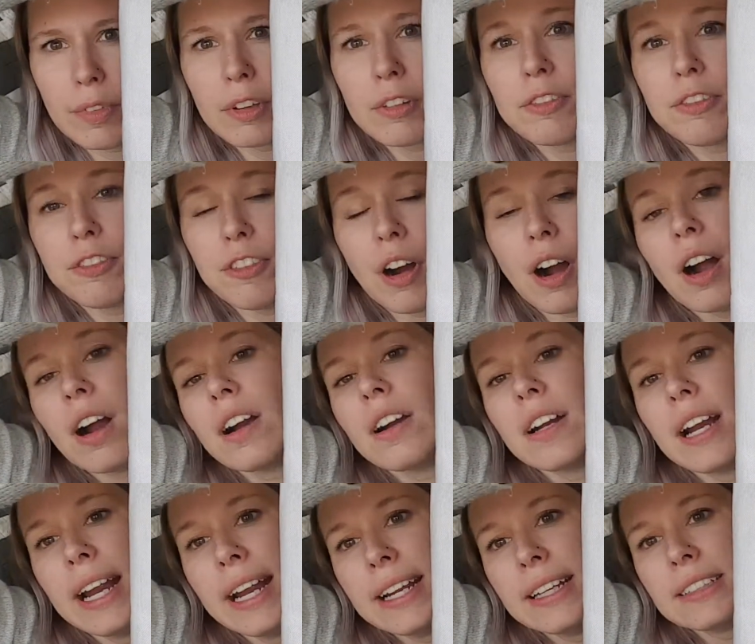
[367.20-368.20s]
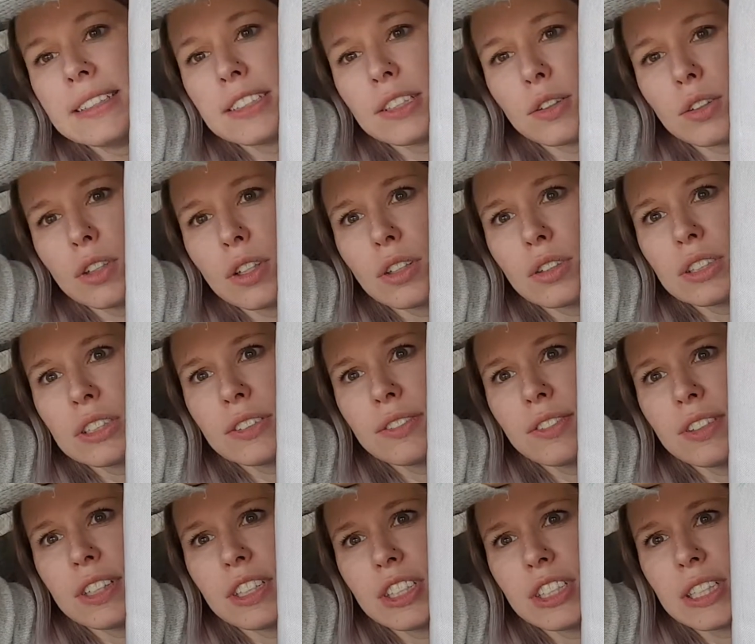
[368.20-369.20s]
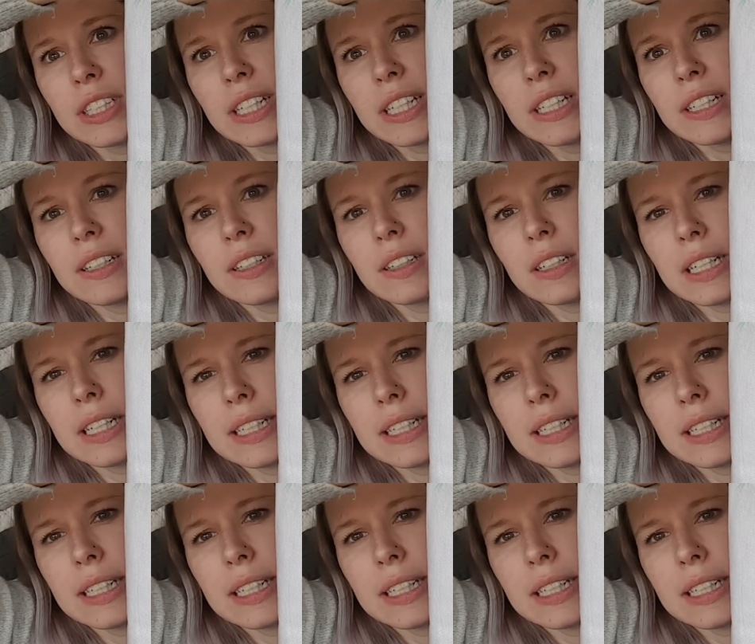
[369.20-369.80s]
far and so close to finishing it.